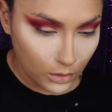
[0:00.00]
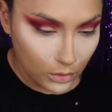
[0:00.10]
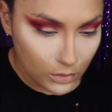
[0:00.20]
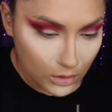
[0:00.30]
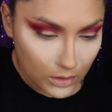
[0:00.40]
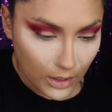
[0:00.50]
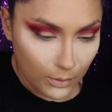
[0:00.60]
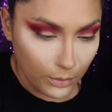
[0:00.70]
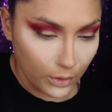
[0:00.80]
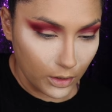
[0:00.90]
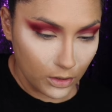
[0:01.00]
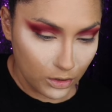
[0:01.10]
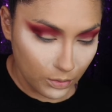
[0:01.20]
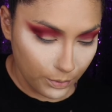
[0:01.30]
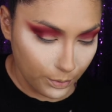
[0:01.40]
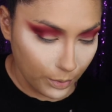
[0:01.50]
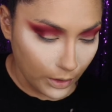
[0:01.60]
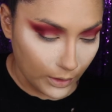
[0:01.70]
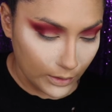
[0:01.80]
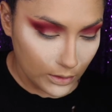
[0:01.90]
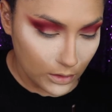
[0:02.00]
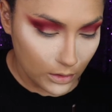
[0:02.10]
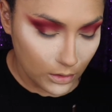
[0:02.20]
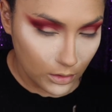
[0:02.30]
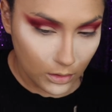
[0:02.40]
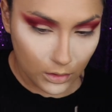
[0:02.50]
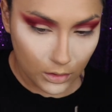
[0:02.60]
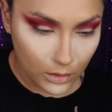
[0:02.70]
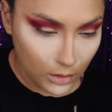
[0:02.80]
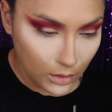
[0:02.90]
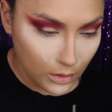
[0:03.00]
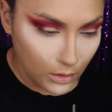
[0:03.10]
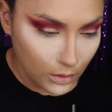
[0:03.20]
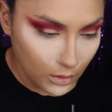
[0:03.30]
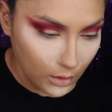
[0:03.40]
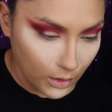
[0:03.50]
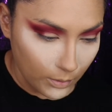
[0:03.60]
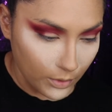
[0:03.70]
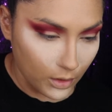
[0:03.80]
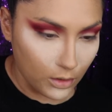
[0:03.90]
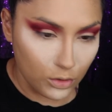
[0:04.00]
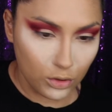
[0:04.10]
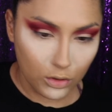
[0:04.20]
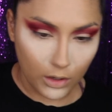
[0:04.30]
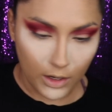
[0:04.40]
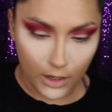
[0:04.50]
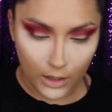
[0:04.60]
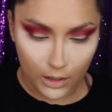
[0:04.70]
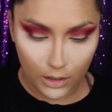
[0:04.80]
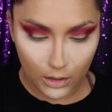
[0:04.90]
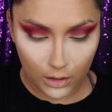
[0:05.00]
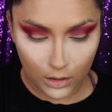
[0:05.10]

use the same brush, but I'm gonna try,